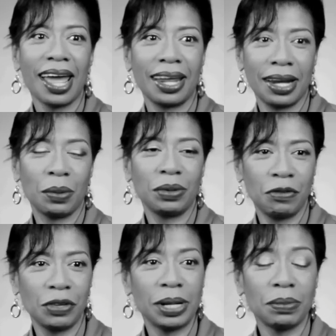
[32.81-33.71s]
and I would
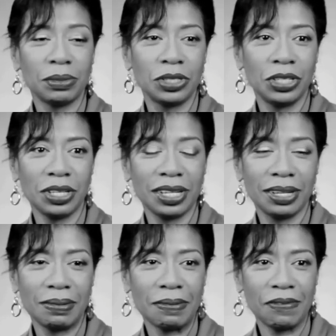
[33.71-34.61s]
flip to
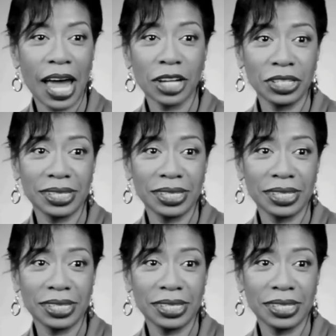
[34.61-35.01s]
the fashion